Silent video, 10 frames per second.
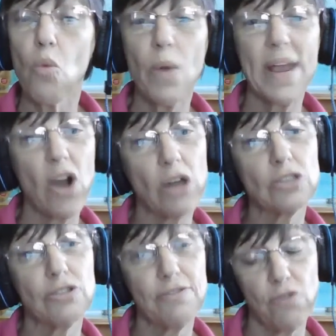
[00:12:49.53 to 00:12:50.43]
We all
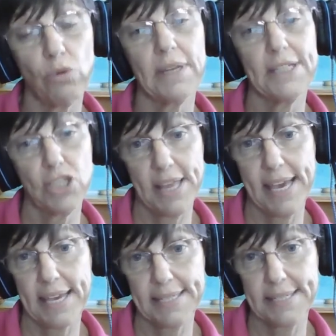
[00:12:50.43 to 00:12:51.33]
do foolish
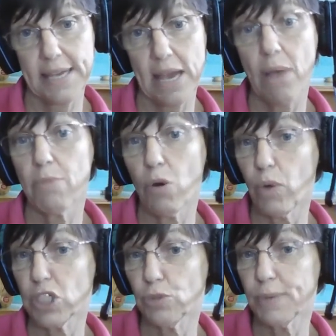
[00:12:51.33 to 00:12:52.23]
things, but
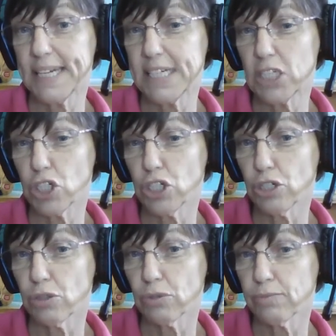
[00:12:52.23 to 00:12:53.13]
what do we need to
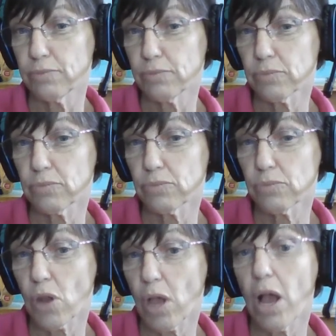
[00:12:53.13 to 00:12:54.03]
do?
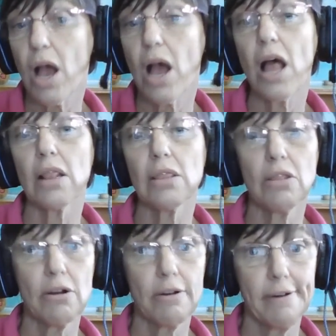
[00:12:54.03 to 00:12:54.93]

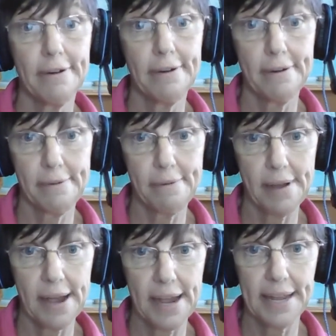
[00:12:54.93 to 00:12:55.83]
Learn,
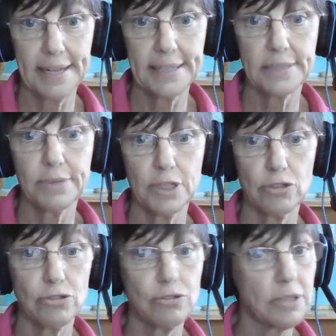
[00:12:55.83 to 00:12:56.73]
right? When
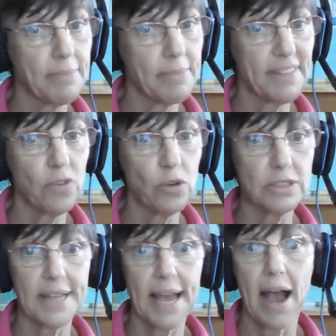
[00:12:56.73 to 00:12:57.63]
you do something
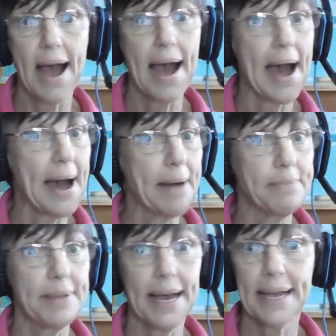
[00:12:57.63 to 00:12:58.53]
foolish, say,
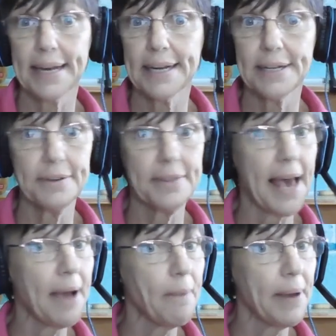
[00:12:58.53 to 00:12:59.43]
I'm not going to do
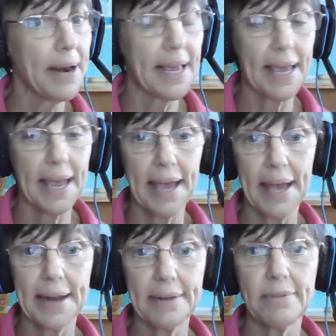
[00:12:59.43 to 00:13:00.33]
that one
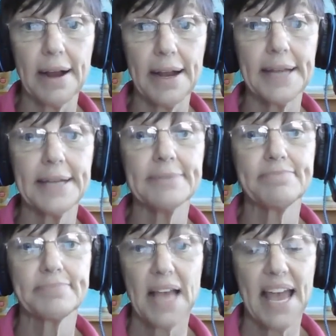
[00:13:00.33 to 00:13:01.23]
again, right?
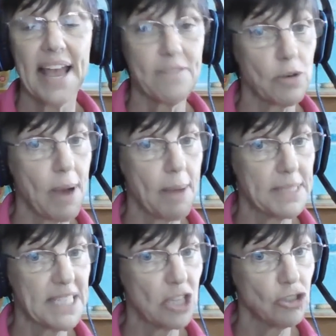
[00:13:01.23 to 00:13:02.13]
If your
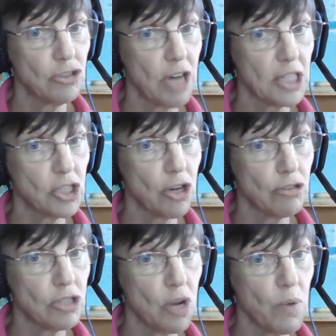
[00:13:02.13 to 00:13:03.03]
mama tells you not to
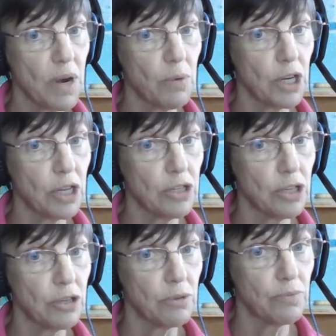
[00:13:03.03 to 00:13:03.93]
go somewhere, what
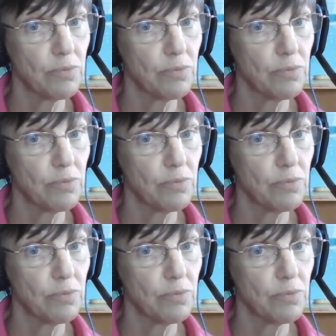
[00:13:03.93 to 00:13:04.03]
do?